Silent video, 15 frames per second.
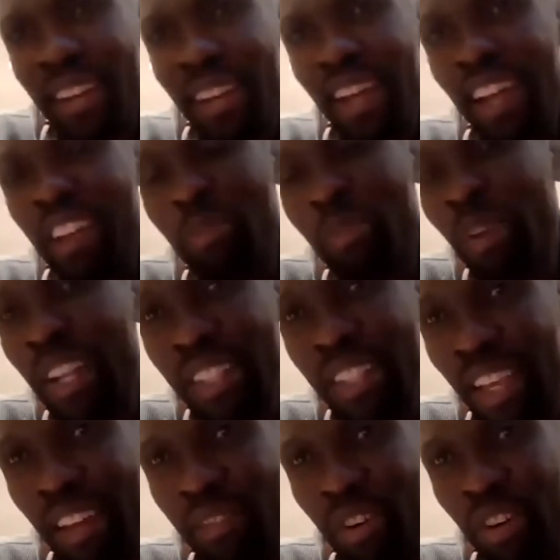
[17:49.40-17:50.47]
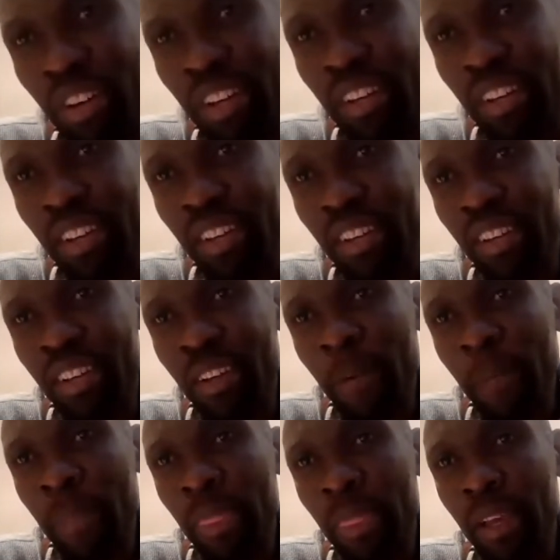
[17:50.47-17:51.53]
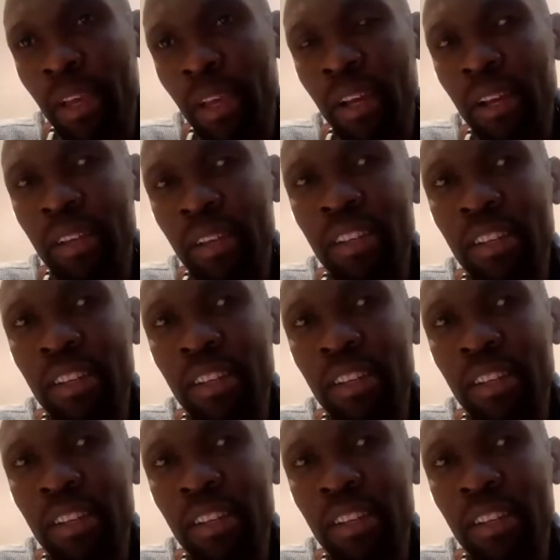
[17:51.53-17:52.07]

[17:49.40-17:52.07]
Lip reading: the kind of players they have got. I've